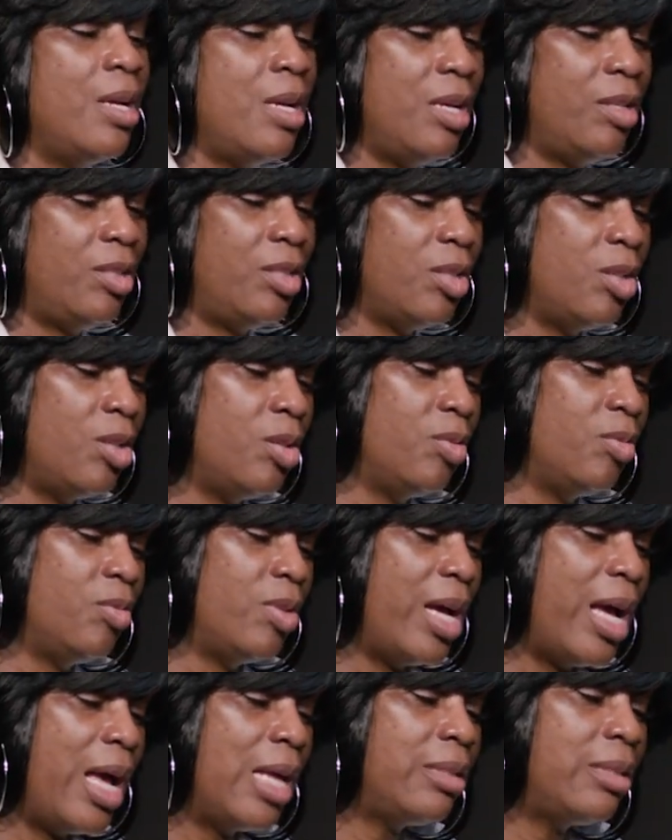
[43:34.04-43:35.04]
So
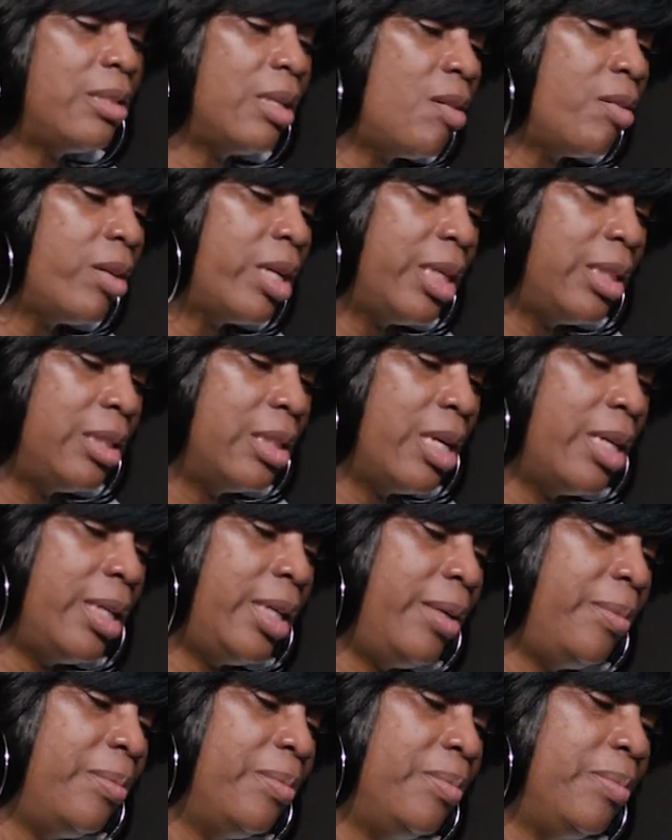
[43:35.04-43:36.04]
I said, okay,
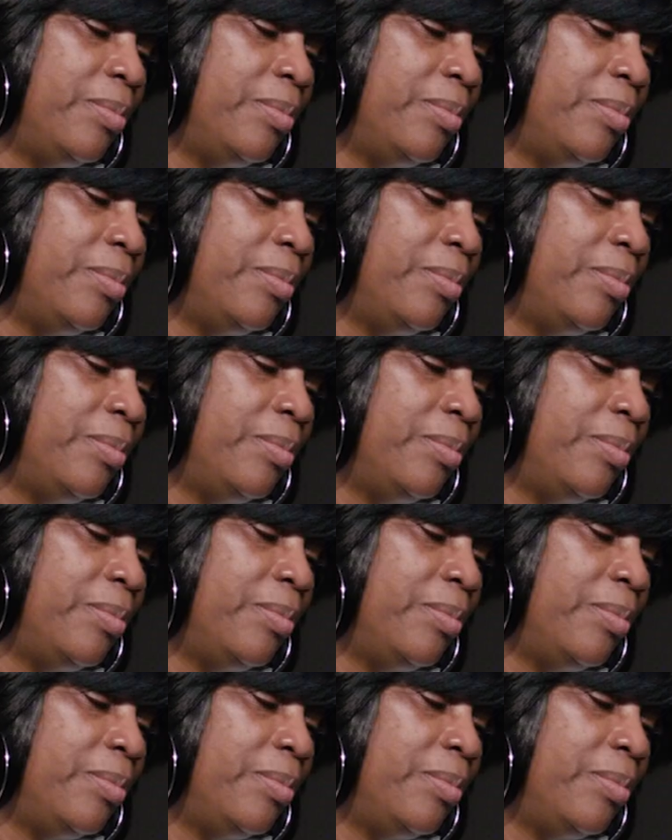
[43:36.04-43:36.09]
Johnny,